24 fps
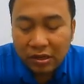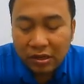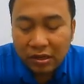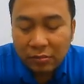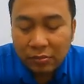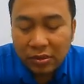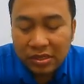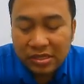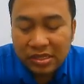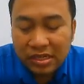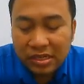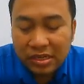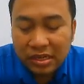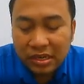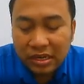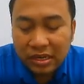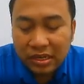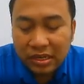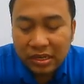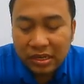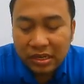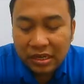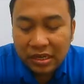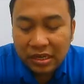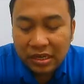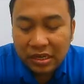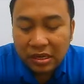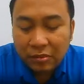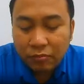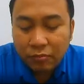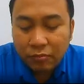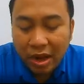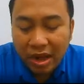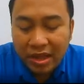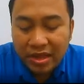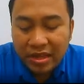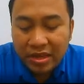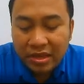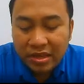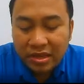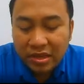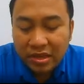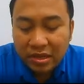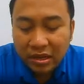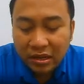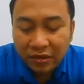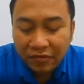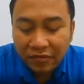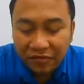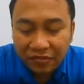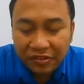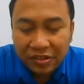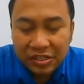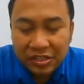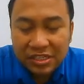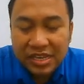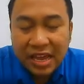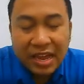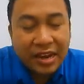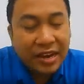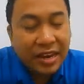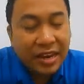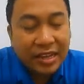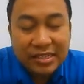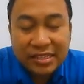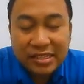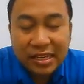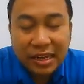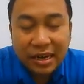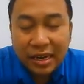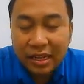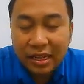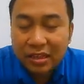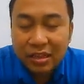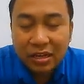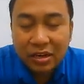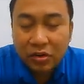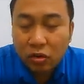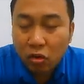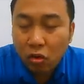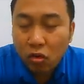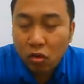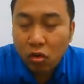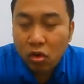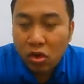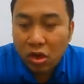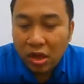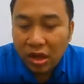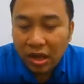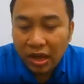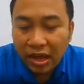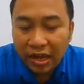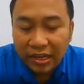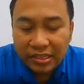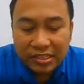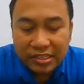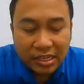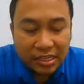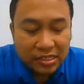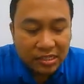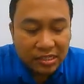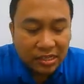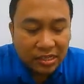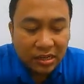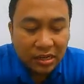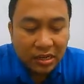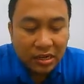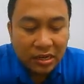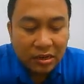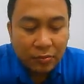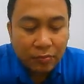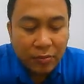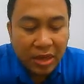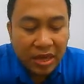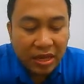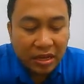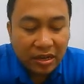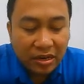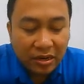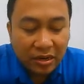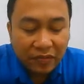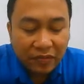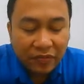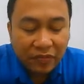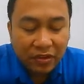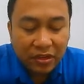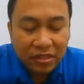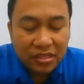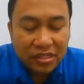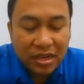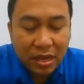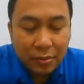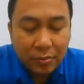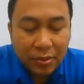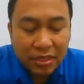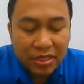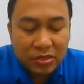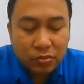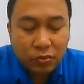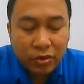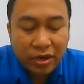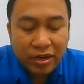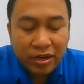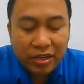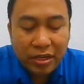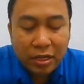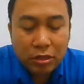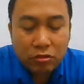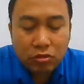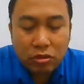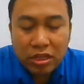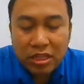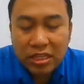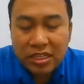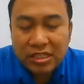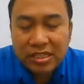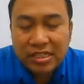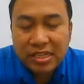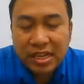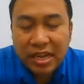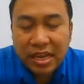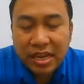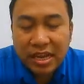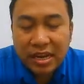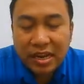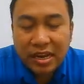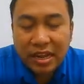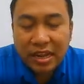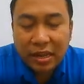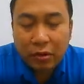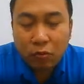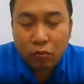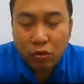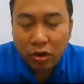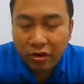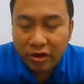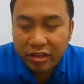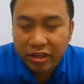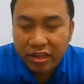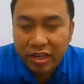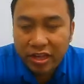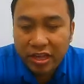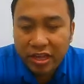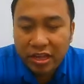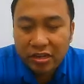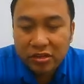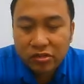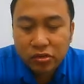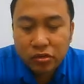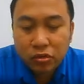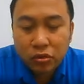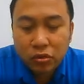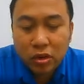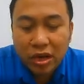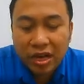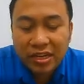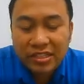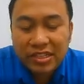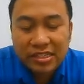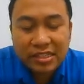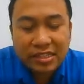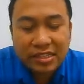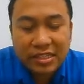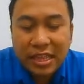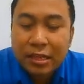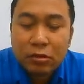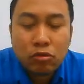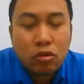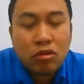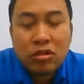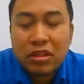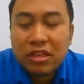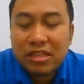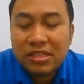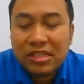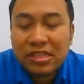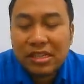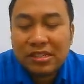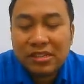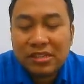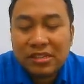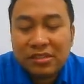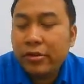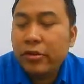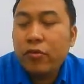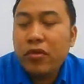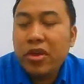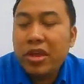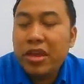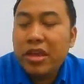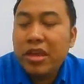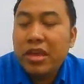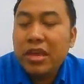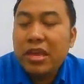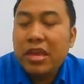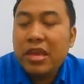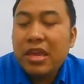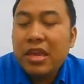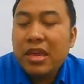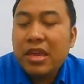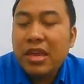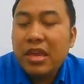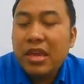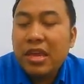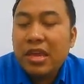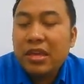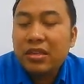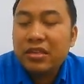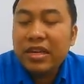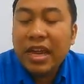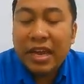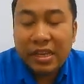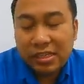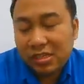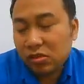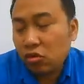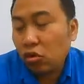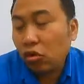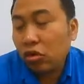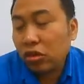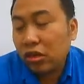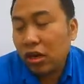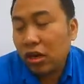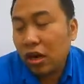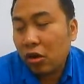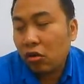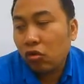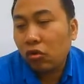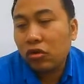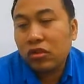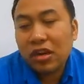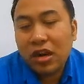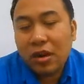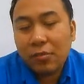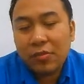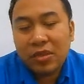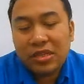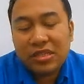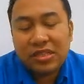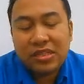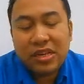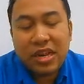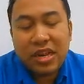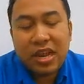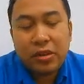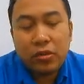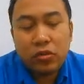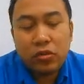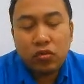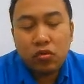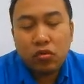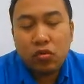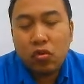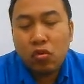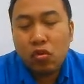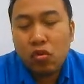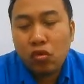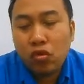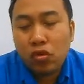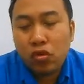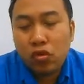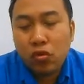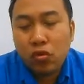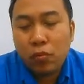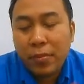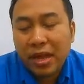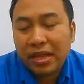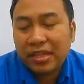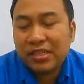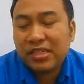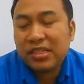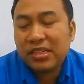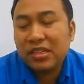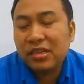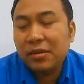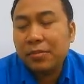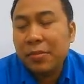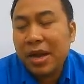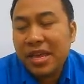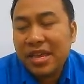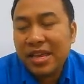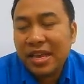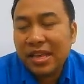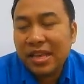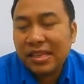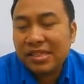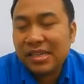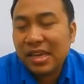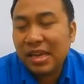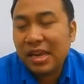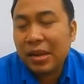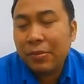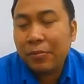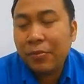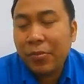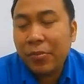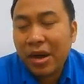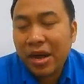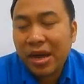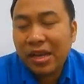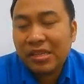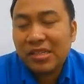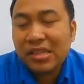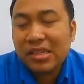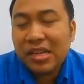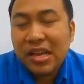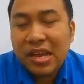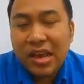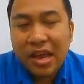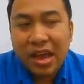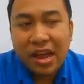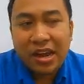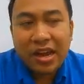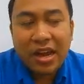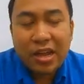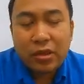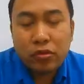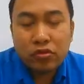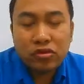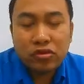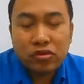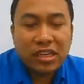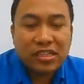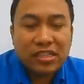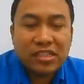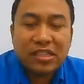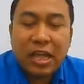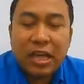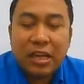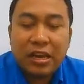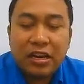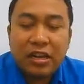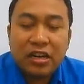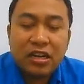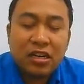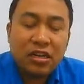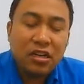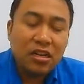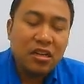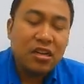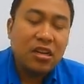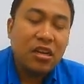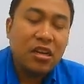basically buying first and then sell later. No, I just make a difference. That means 1 ringgit 20 cent and 1 ringgit. So I just take 20 cents straight away. That is contra. Contra means that you match buying and selling price, and then you just take the